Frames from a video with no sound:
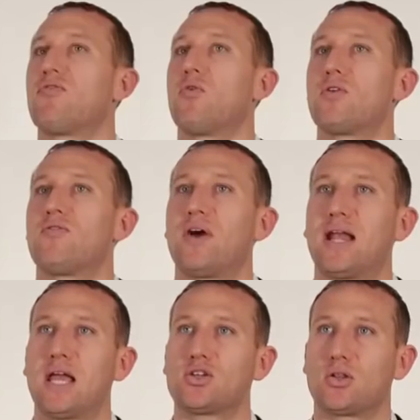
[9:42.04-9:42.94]
a foreign
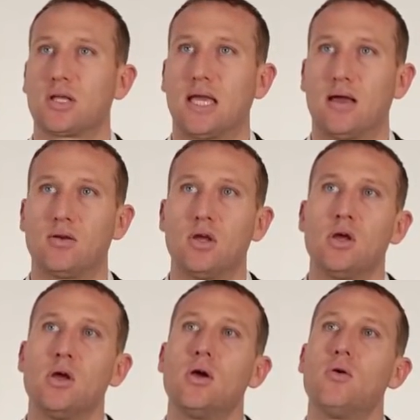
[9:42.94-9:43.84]
financial account.
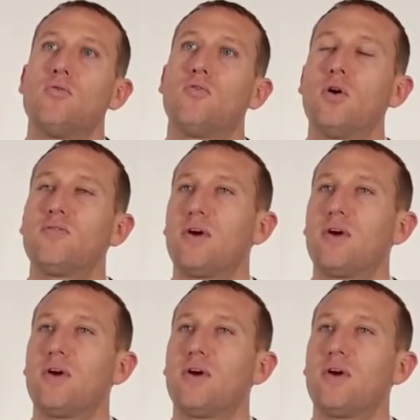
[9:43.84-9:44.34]
Foreign